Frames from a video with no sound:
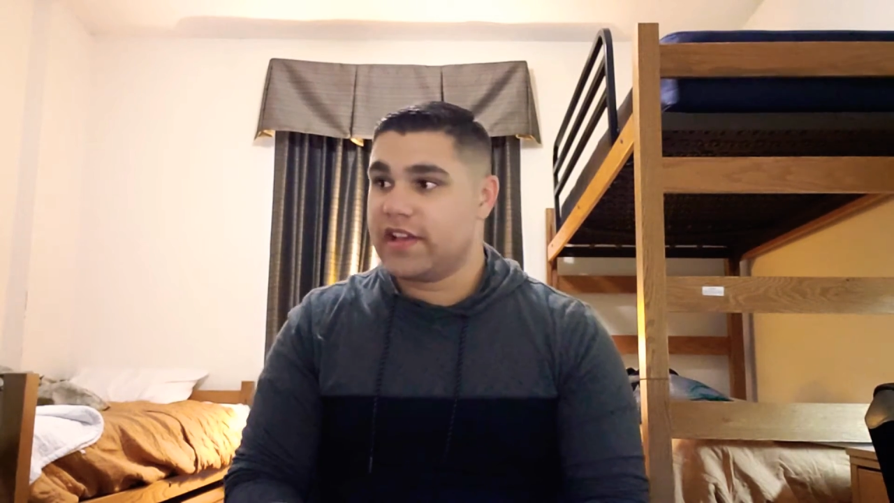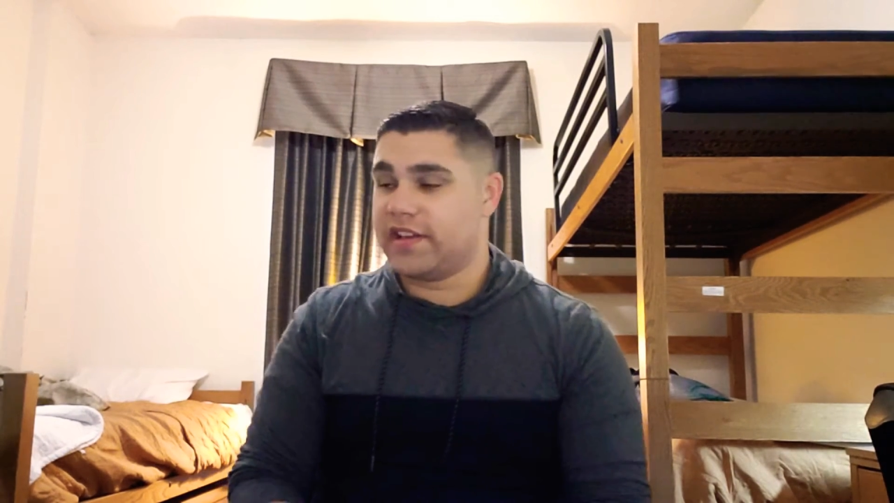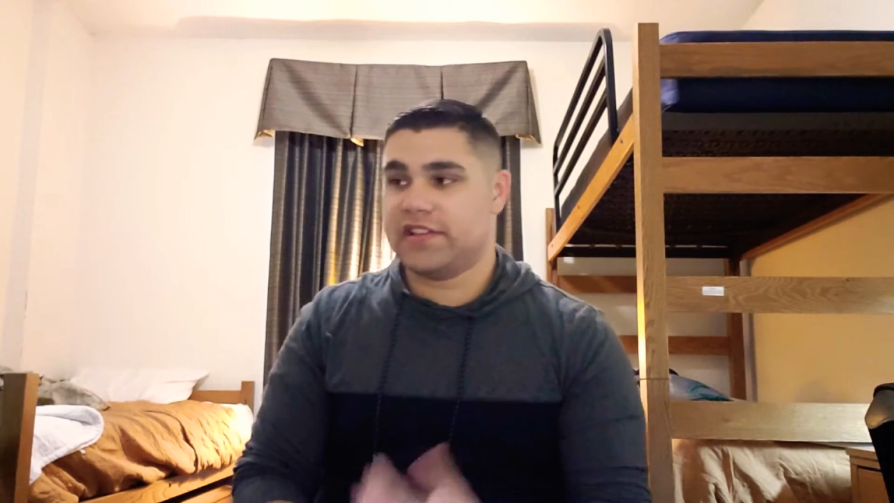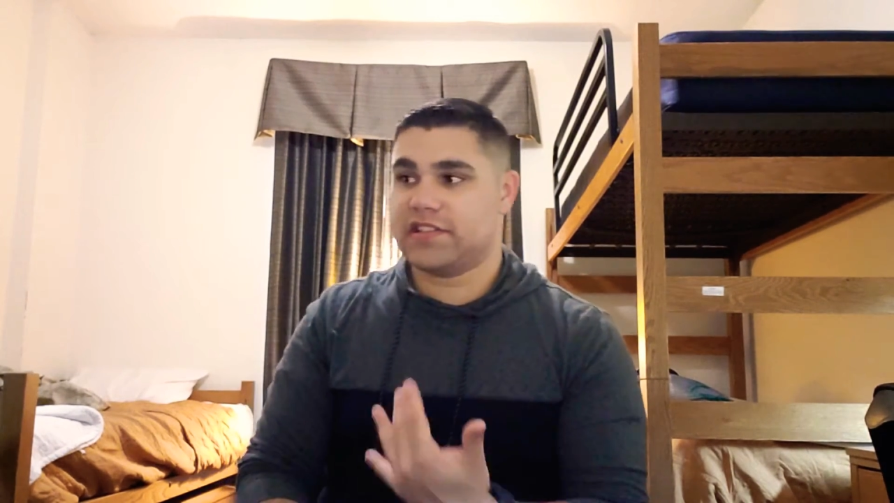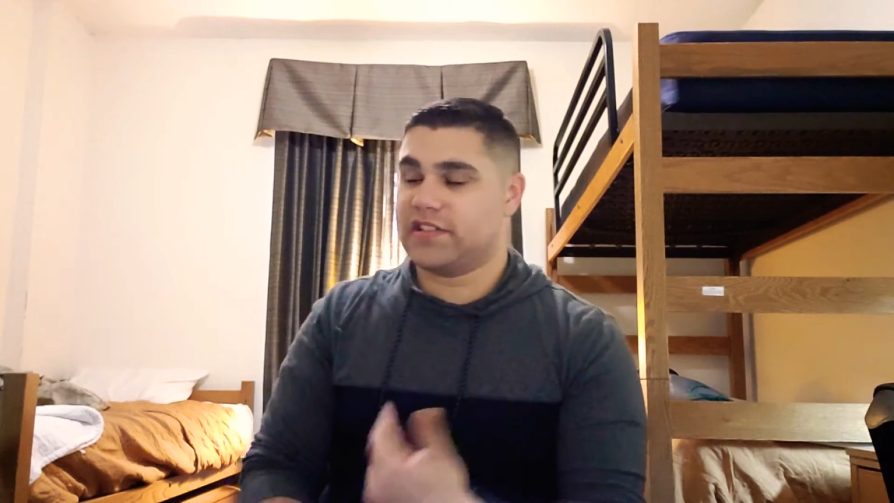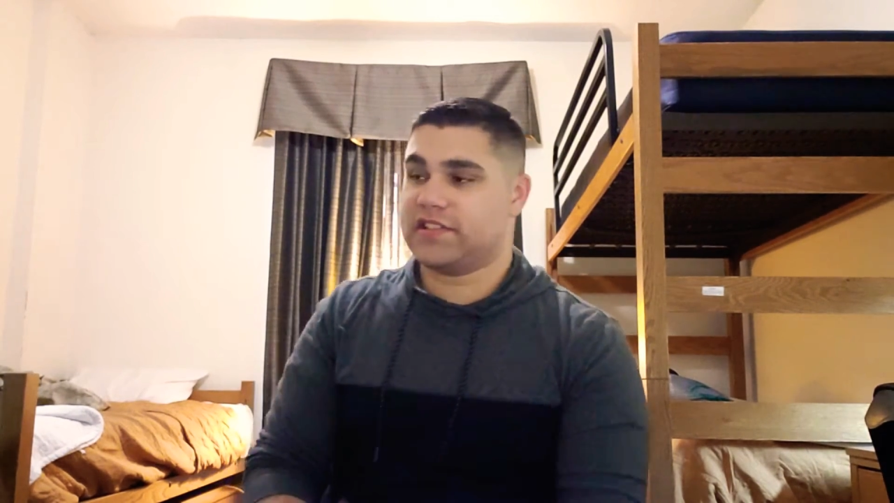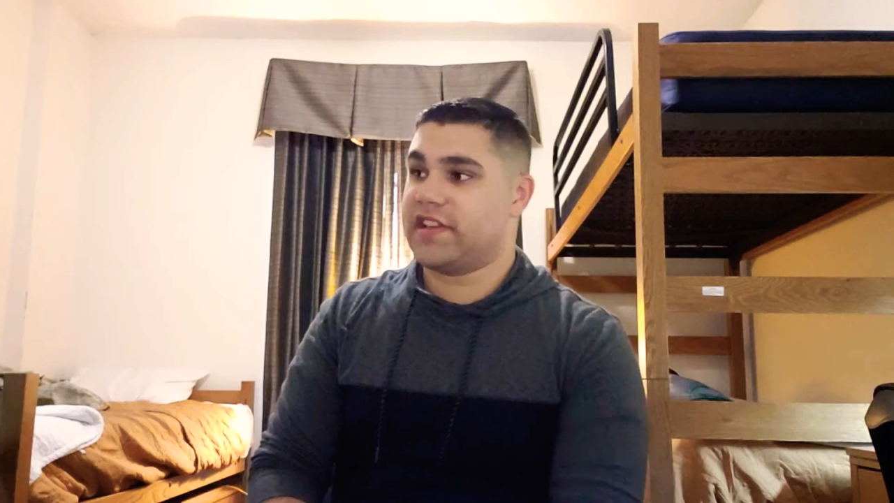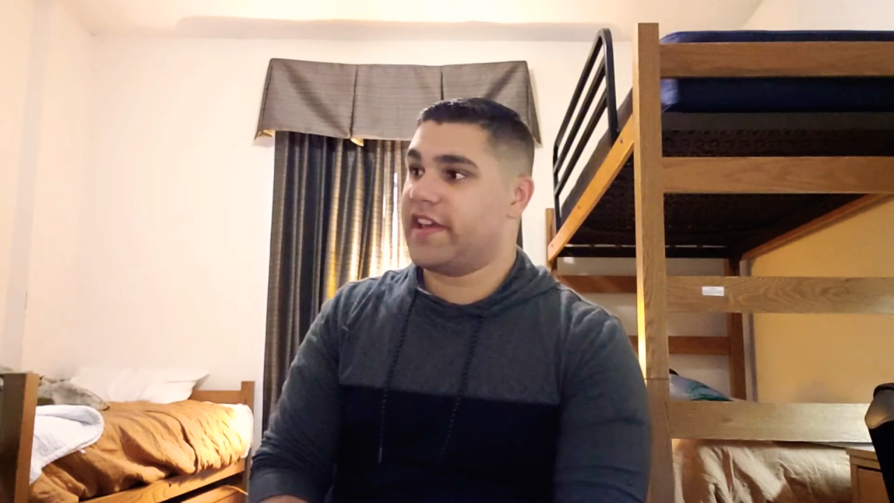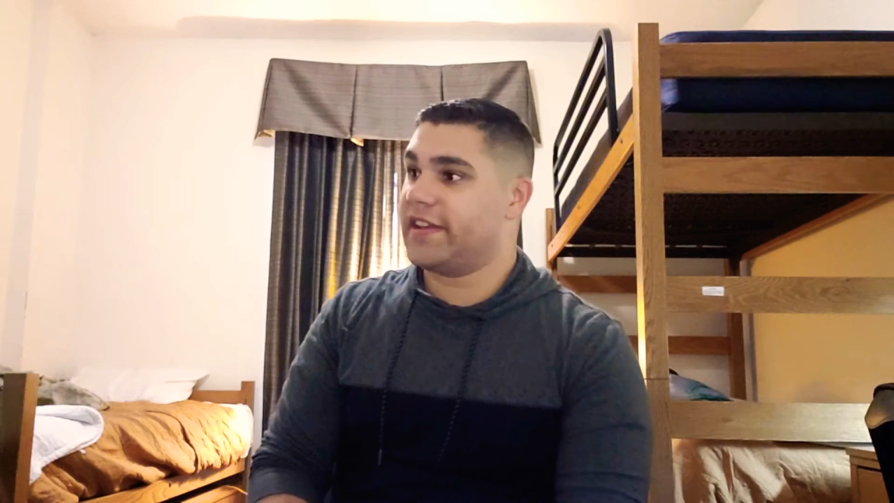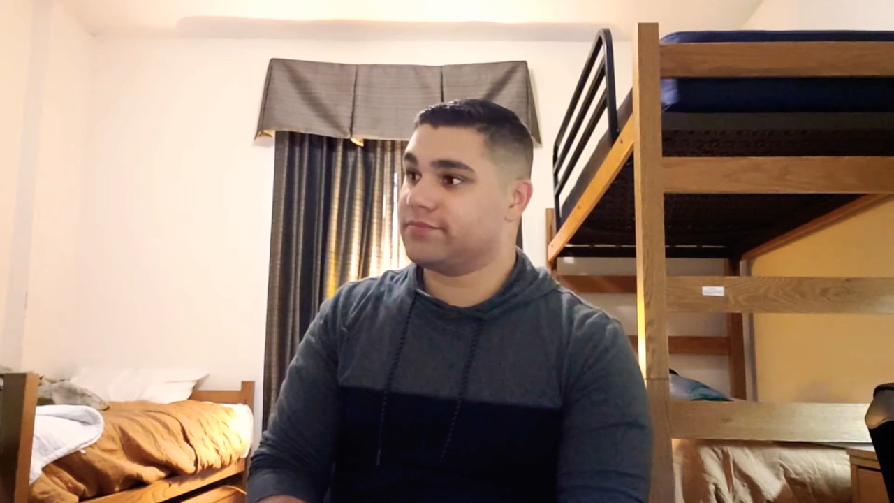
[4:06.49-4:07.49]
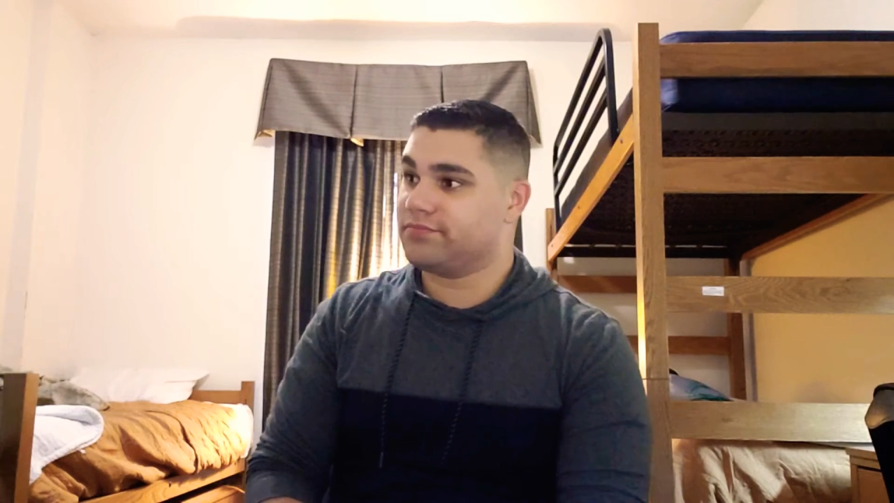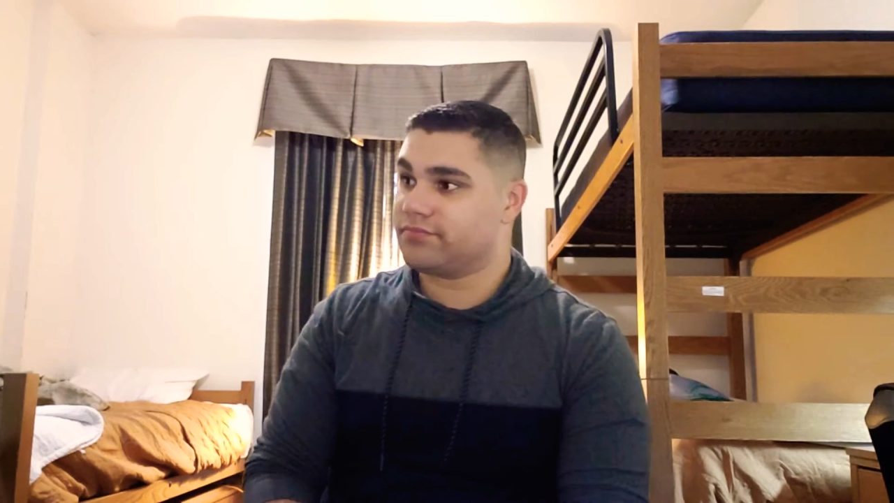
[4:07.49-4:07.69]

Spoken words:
And he's going to say,